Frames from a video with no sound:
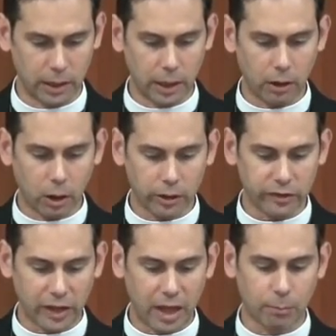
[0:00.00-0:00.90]
Gerhard
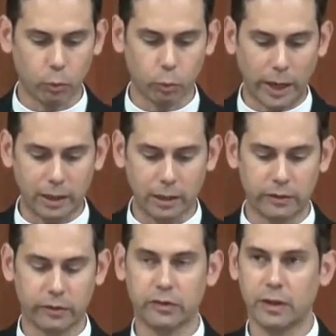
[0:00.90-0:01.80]
is able rightly
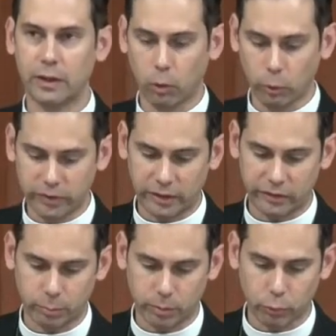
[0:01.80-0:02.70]
to see the Old
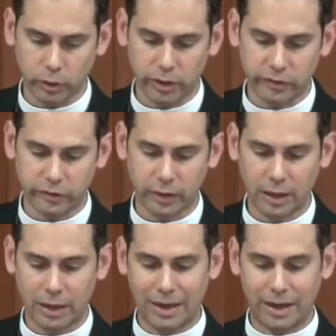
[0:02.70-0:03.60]
Testament priests
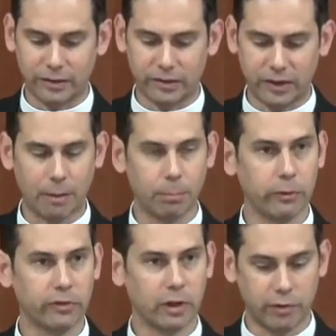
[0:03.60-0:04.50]
as
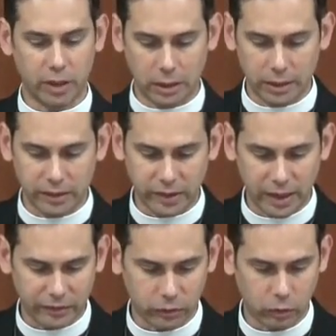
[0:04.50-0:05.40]
examples of an
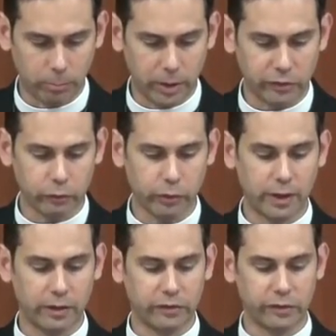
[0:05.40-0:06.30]
ecclesiastical ministry
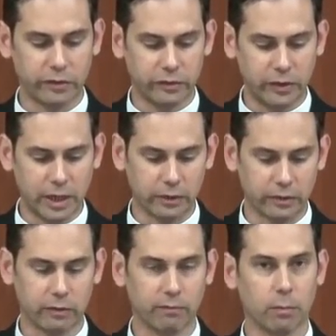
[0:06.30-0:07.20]
that is
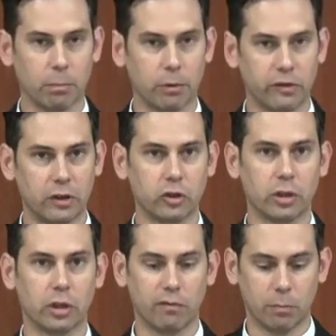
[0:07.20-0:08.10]
distinct from the
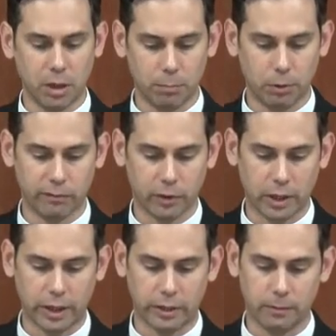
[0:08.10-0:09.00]
position of the people of
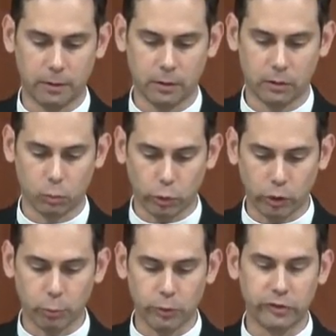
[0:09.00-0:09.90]
God, the
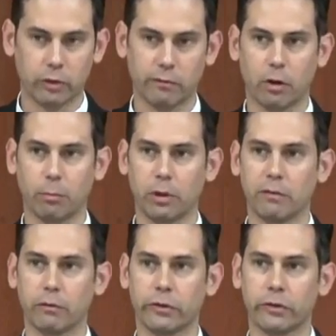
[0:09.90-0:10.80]
royal priesthood of all
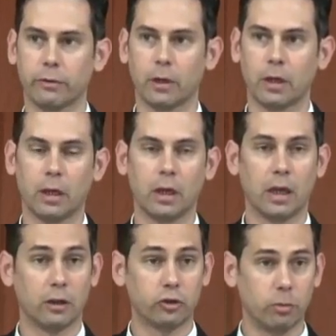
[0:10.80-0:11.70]
believers.
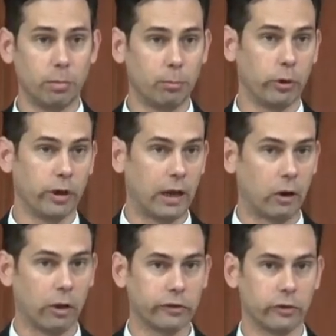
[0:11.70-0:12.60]
And it should be pointed out
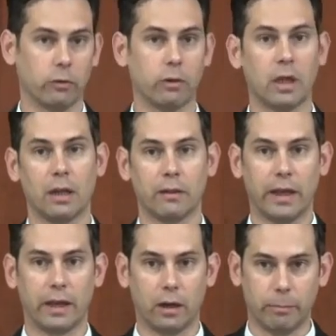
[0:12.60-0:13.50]
also
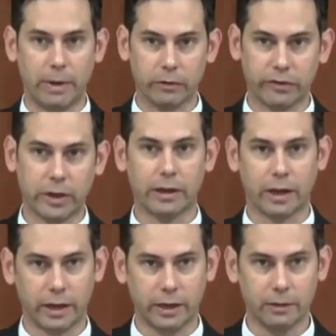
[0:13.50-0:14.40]
that on Mount
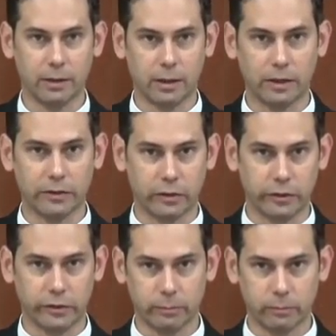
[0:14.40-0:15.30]
Sinai in
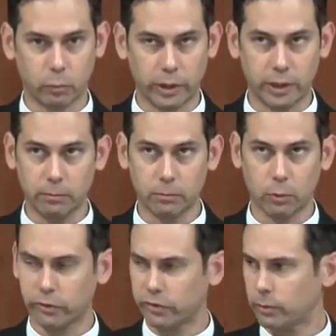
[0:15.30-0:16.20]
Exodus 20,
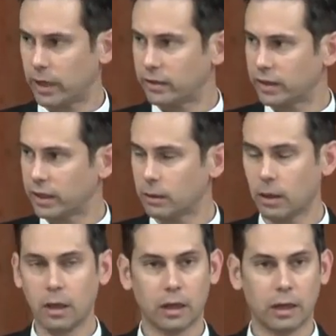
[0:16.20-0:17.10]
or was it 19,
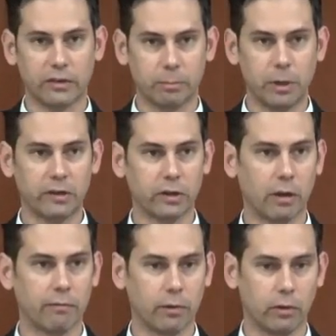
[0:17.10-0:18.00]
God speaks
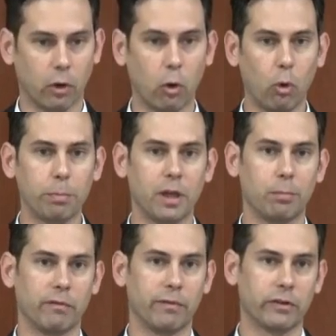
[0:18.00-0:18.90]
of the whole
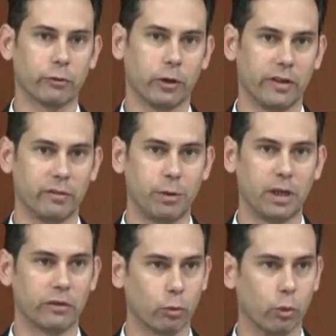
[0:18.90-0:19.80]
people of Israel as being
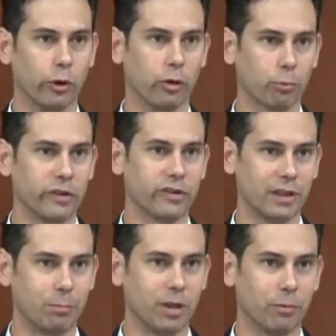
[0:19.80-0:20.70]
his royal
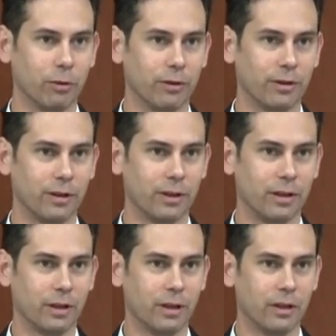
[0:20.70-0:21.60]
priestly people.
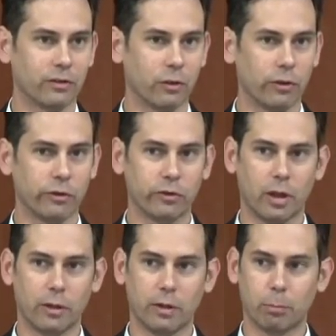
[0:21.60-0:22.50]
So there's
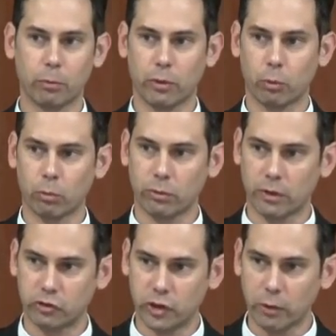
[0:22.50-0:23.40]
the, the,
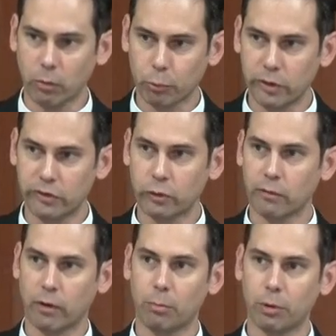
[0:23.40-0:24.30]
the general priesthood
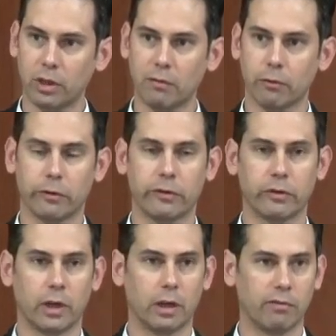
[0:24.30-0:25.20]
of all believers
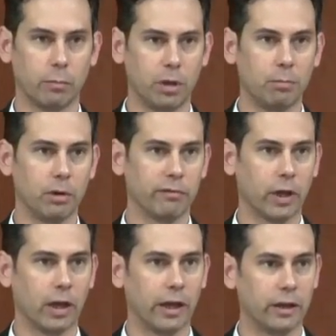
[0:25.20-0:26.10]
and of the people of
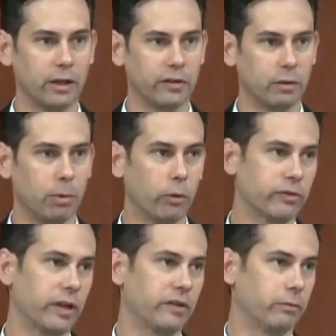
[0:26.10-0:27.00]
God is in
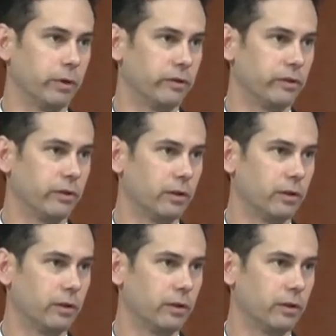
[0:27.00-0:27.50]
both testaments.